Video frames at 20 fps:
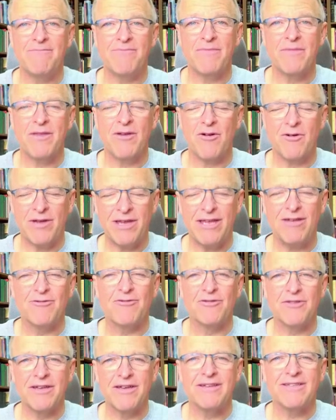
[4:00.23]
or
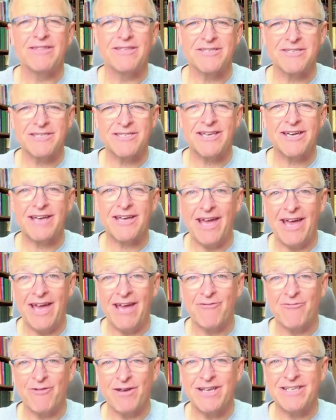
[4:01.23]
healed the sick
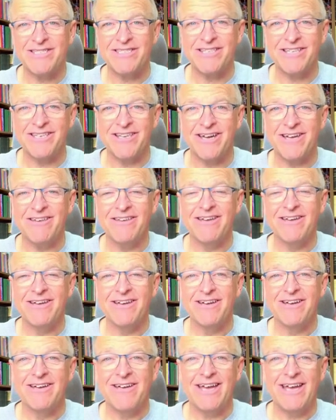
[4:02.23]
and raised the dead.
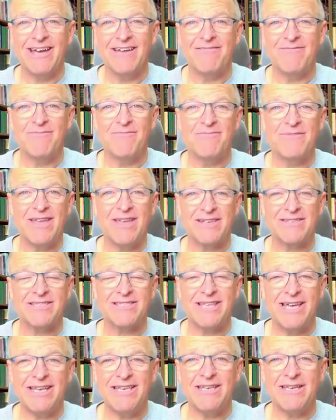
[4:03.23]
And yes,
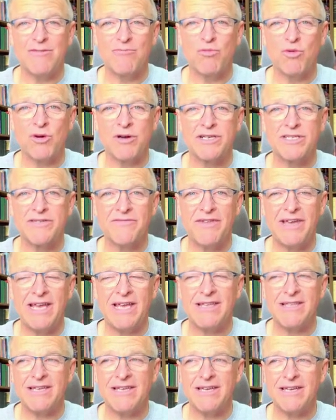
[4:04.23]
they did works of
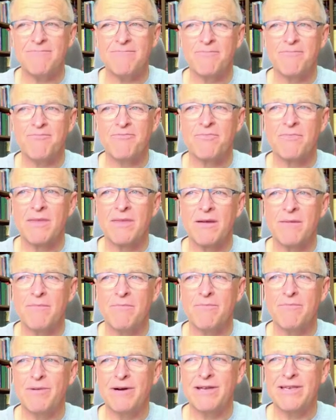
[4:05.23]
healing,
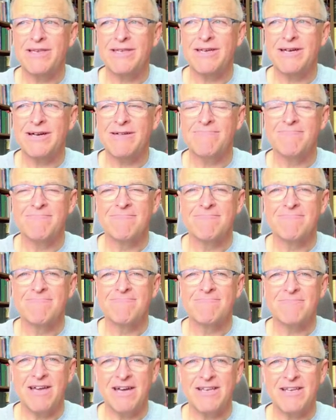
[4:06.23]
but
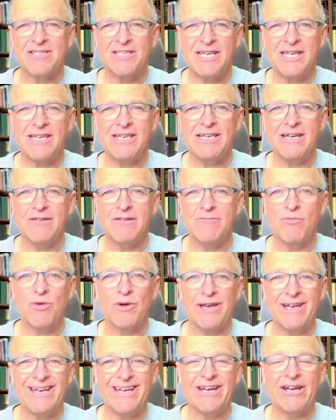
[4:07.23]
not as he did, where
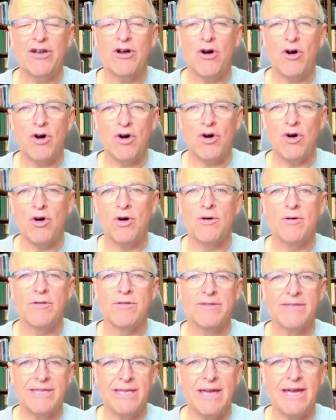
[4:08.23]
he did it all
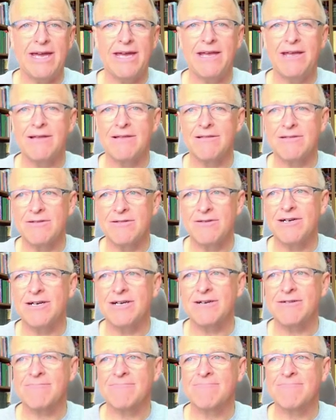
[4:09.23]
day long.